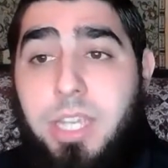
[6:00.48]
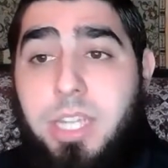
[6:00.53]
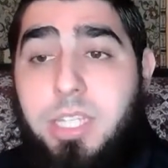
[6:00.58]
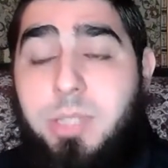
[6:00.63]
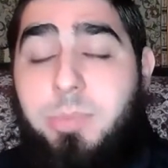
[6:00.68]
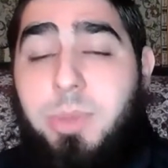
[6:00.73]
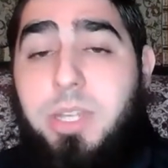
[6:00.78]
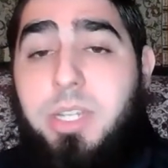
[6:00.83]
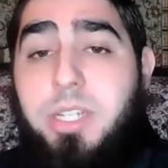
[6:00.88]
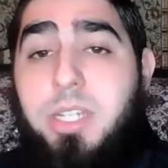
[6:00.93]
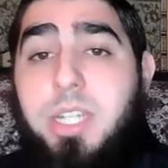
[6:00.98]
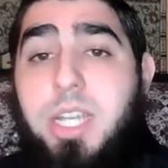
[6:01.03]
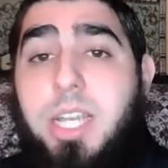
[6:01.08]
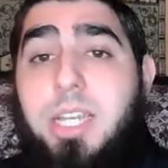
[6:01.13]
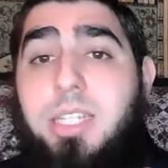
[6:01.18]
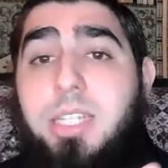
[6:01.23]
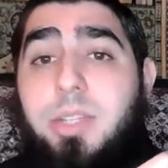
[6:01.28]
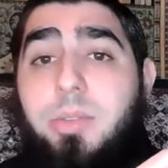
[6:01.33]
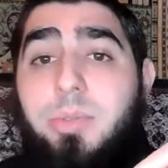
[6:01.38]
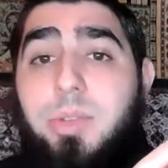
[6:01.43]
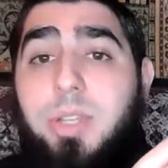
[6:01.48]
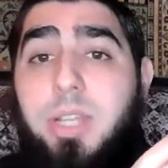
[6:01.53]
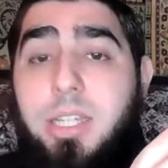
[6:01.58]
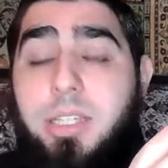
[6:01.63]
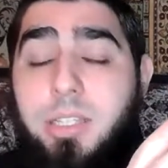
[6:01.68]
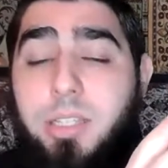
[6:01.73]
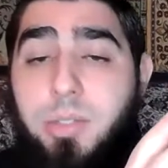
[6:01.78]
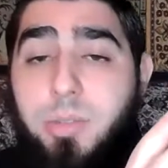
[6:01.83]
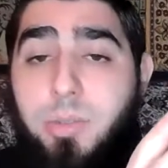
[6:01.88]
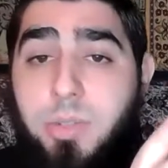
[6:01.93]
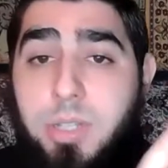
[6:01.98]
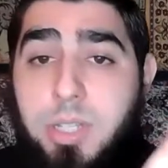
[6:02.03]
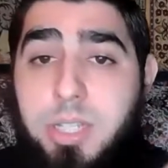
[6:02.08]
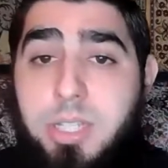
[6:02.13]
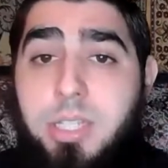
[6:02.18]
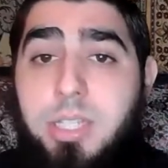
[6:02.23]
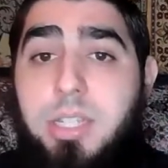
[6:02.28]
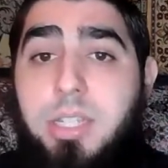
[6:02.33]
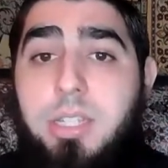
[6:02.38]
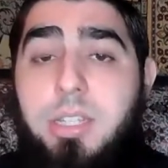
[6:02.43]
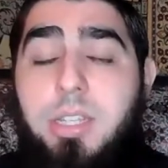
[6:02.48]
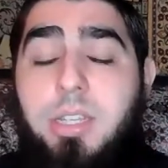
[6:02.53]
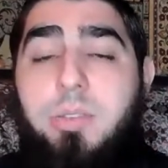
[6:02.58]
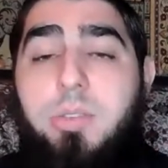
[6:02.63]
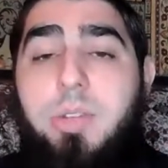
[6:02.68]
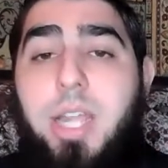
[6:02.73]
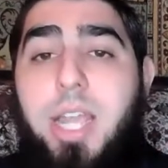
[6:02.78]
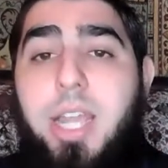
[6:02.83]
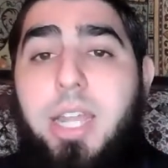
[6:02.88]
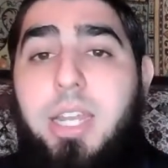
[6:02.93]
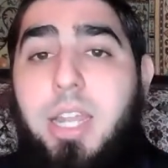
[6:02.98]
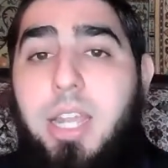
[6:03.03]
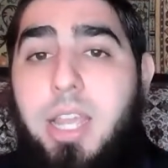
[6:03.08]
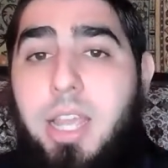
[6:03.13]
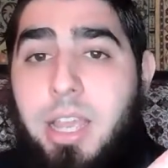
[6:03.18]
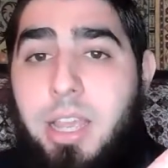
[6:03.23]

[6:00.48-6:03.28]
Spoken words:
especially as it relates to listening to Quran,